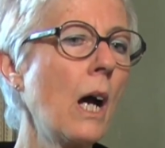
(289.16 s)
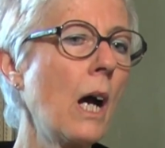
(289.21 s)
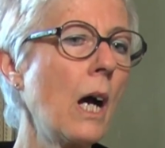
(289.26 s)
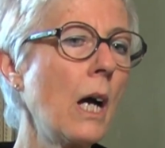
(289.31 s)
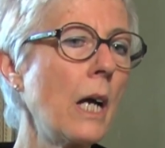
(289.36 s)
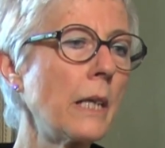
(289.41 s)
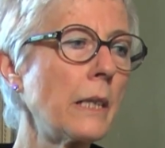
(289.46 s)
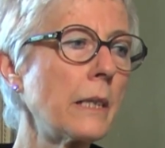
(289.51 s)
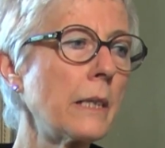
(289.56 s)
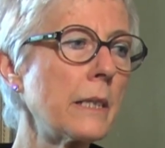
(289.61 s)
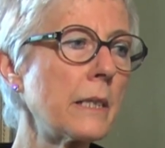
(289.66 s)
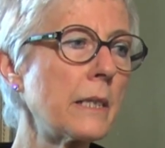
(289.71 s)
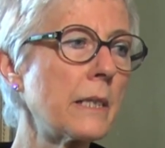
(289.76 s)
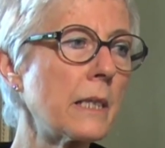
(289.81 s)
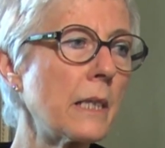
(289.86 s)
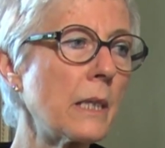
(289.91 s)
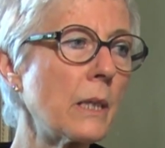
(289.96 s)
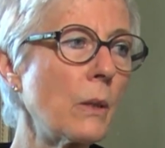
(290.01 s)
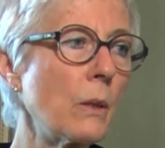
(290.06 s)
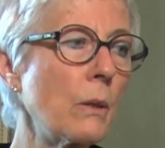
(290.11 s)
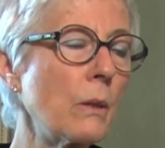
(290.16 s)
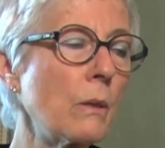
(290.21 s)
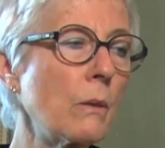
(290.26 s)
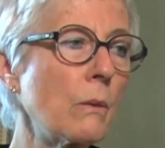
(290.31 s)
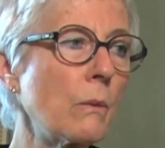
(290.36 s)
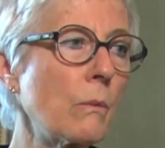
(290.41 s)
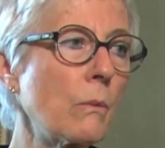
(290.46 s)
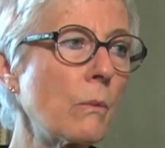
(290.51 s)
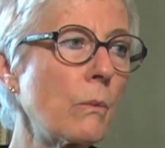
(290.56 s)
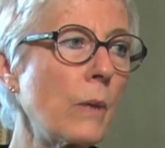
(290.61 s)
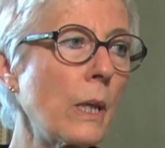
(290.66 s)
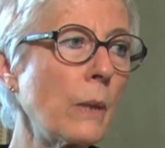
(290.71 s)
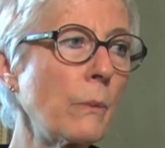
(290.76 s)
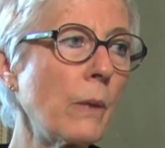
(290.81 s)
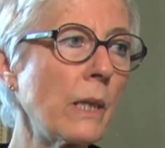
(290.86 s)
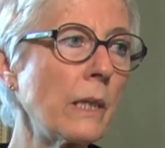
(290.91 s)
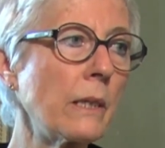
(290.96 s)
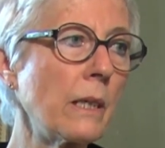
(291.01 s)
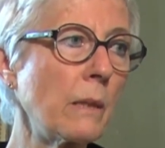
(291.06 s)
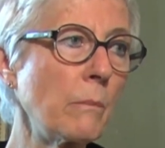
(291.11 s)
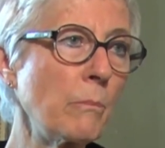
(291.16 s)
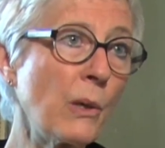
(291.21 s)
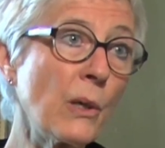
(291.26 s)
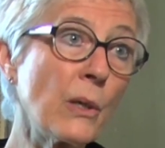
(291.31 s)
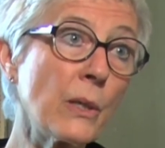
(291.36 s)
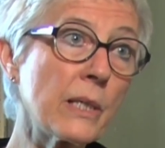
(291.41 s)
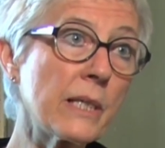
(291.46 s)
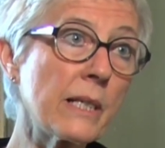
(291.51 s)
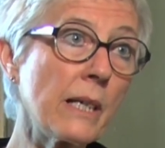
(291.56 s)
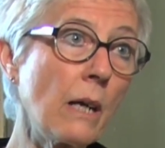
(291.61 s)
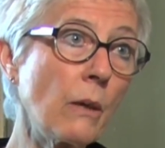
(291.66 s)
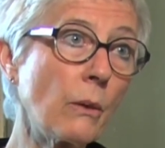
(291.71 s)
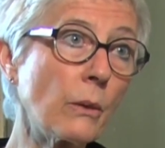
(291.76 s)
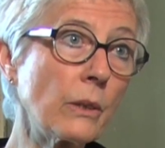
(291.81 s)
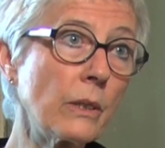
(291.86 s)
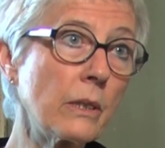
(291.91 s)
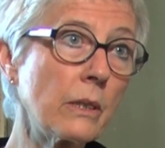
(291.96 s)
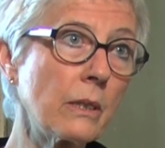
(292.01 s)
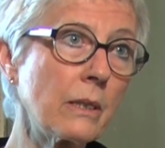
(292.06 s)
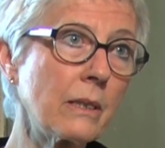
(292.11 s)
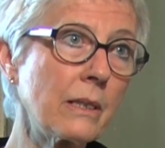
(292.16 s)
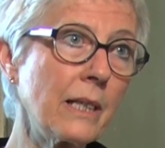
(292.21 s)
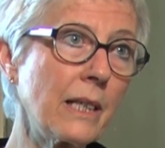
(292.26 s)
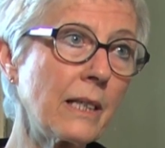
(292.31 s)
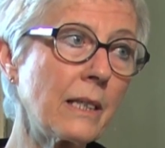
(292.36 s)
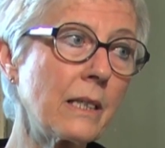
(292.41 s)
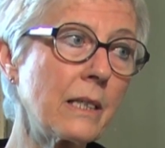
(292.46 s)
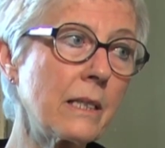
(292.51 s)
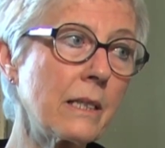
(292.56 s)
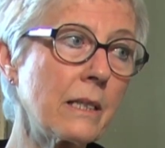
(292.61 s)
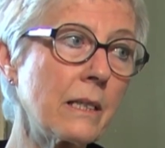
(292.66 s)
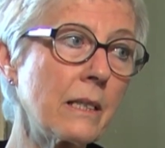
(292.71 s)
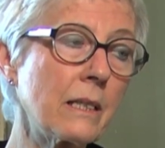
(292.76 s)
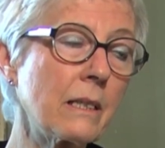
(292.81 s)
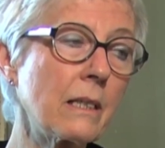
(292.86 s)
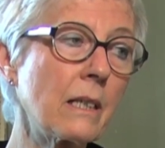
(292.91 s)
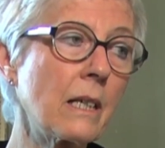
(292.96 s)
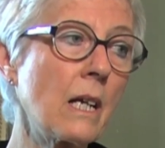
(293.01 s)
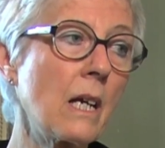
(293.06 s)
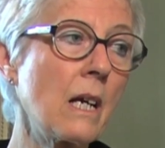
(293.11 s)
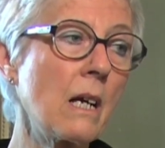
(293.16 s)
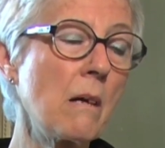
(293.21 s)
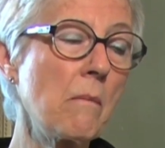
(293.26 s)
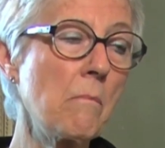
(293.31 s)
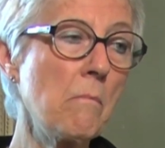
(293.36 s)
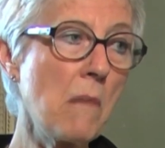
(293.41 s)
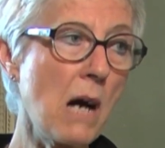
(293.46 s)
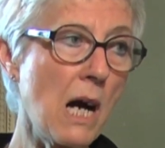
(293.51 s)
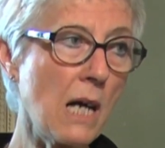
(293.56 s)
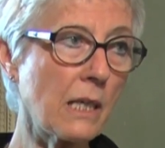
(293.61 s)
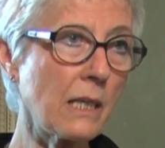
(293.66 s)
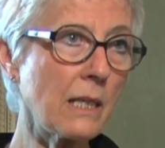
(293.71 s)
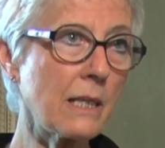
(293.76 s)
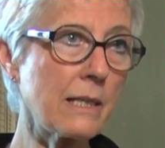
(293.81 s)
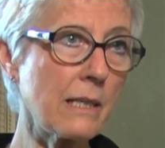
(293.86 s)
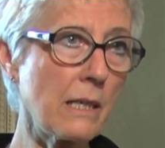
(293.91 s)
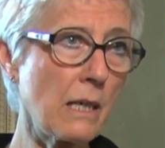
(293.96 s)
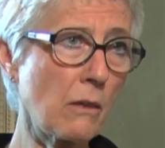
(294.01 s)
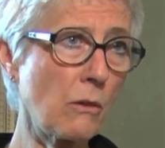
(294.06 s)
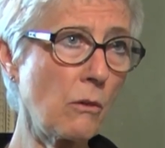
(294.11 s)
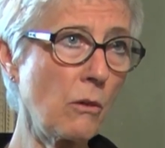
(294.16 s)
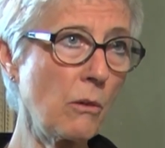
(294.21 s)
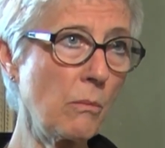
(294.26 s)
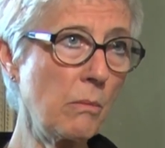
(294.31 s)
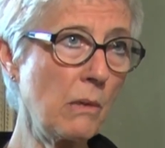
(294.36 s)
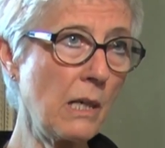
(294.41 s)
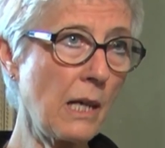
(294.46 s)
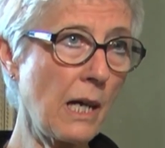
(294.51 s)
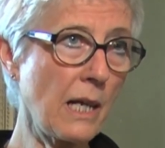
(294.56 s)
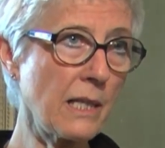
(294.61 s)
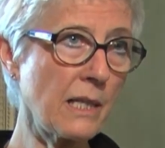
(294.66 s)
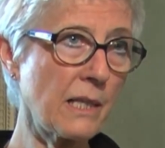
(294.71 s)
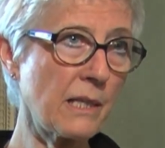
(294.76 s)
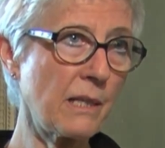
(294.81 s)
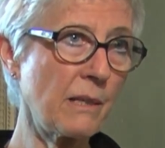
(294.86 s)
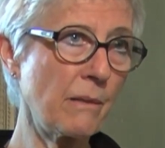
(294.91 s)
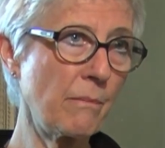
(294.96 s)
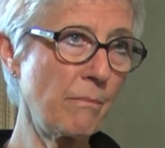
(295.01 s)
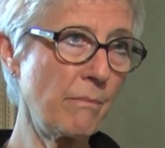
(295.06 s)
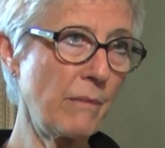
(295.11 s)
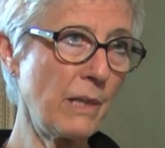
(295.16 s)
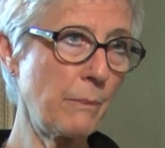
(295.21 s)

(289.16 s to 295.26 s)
And when one then points out that markets are globalized,